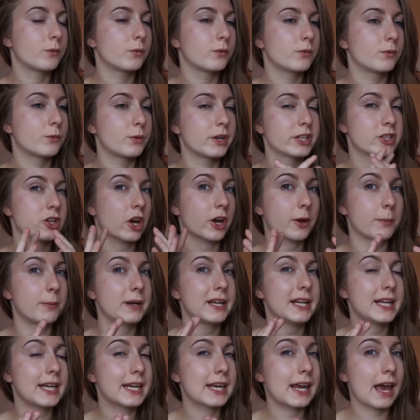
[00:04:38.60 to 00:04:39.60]
which I
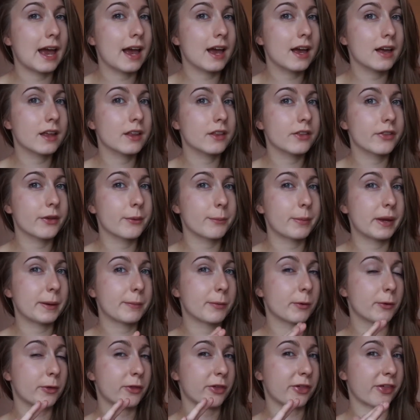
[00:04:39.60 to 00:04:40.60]
completely get that
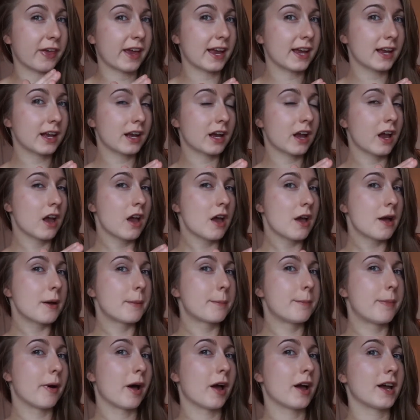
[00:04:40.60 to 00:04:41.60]
people think,
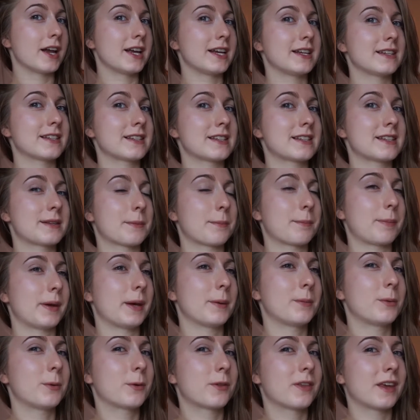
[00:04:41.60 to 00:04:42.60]
but is
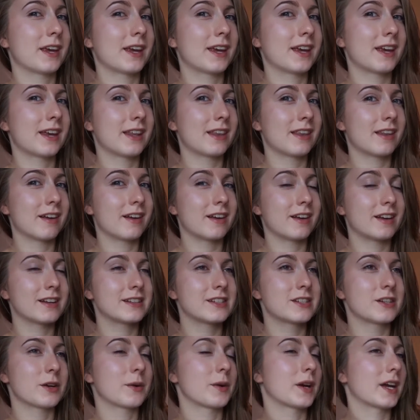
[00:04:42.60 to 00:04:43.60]
people thinking
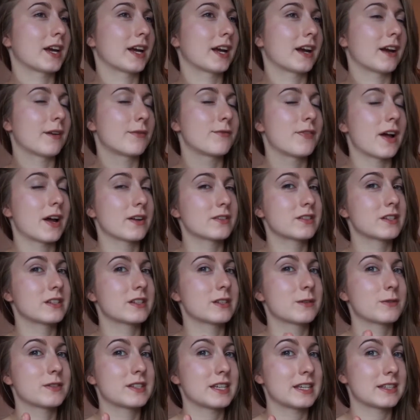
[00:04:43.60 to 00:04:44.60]
that doing thousands
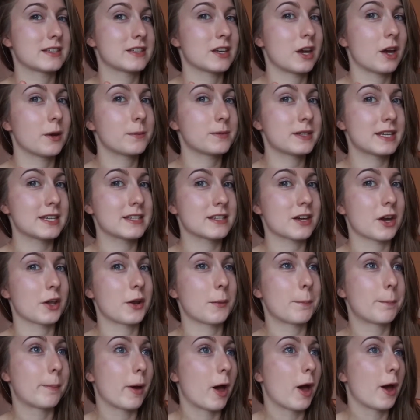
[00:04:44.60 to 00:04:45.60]
of sit-ups is
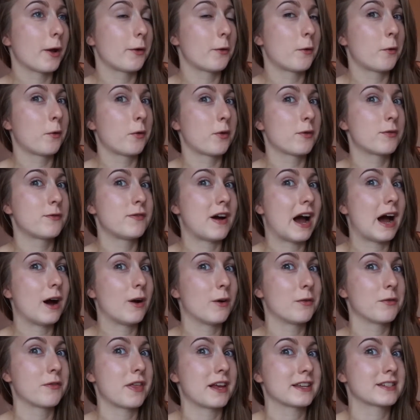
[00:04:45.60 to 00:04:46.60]
going to burn all the fat
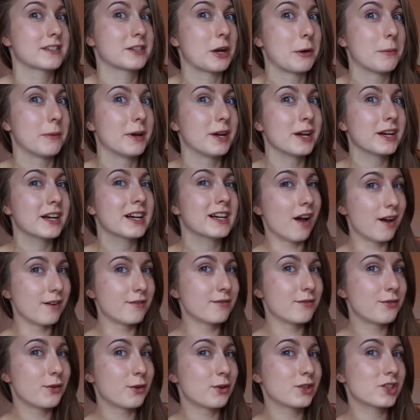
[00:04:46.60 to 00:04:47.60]
off their stomach.
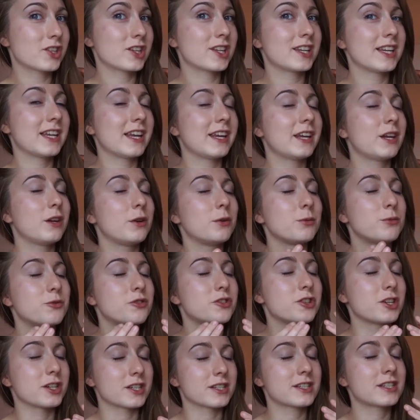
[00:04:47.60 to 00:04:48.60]
Unfortunately, you
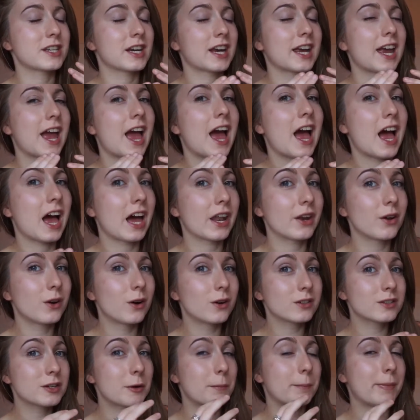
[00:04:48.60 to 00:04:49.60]
just
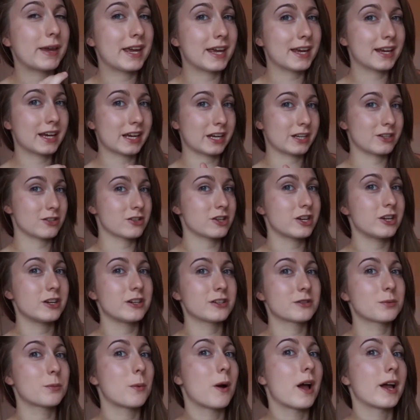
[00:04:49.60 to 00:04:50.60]
cannot pick and
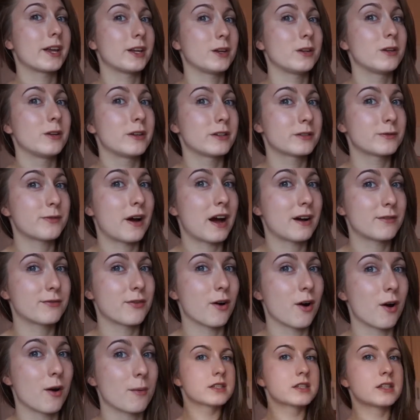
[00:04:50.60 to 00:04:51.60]
choose where you lose fat
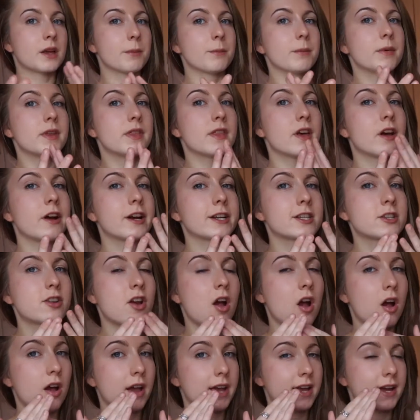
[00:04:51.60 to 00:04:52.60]
from. Something that I
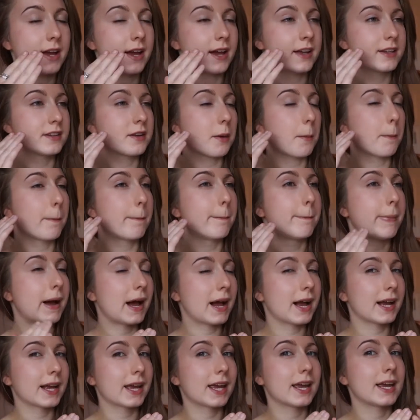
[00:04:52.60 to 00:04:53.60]
try and
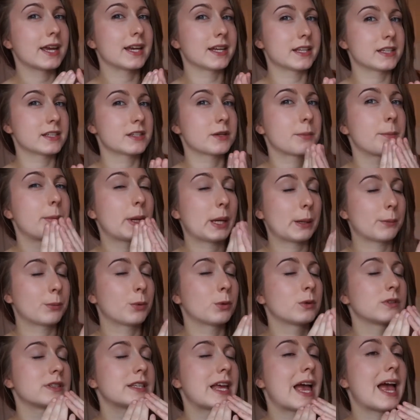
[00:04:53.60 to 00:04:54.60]
bang into
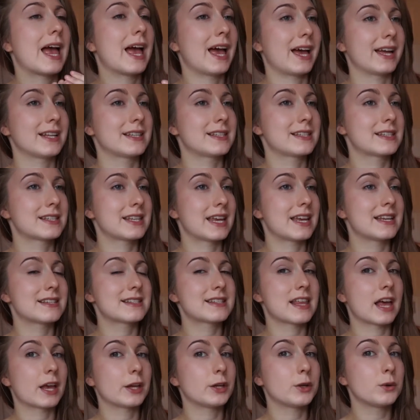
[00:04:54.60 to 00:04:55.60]
people's heads is
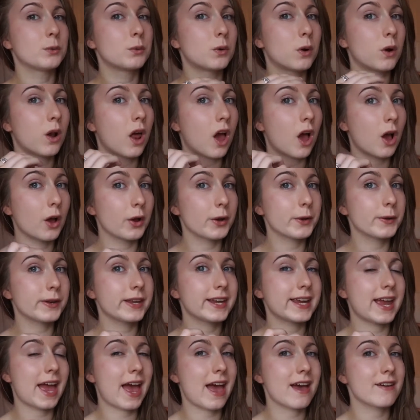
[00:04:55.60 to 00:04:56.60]
that you will
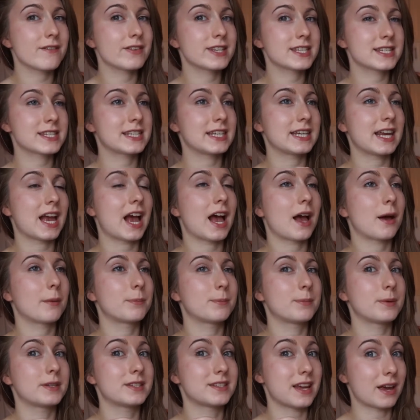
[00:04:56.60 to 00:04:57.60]
only ever see ab
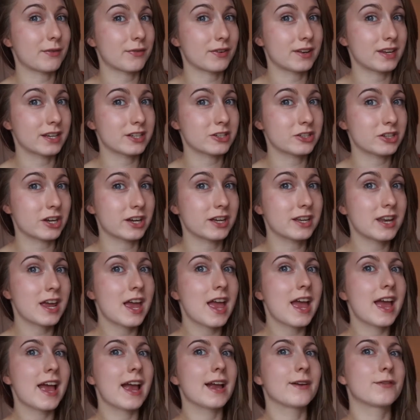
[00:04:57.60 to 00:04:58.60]
definition
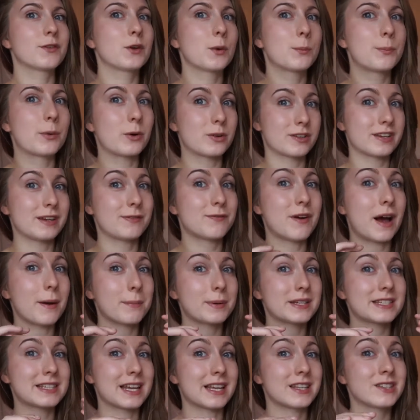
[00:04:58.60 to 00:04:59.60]
if your body fat
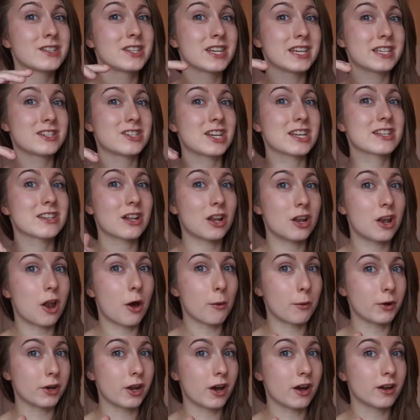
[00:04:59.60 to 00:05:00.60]
percentage is
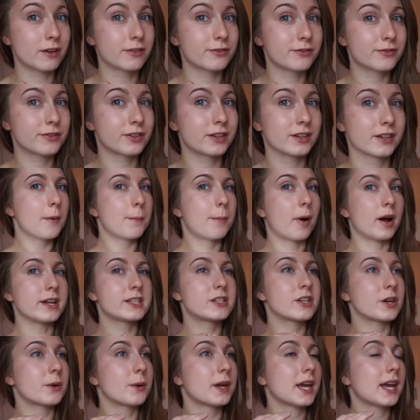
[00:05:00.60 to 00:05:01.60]
low enough. By
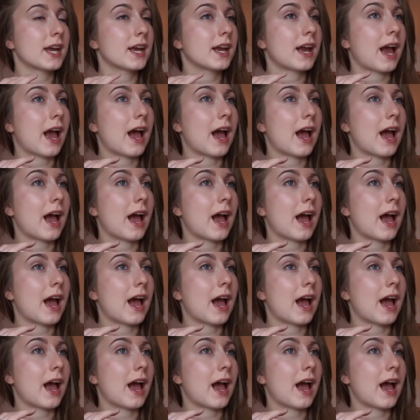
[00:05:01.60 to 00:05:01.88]
doing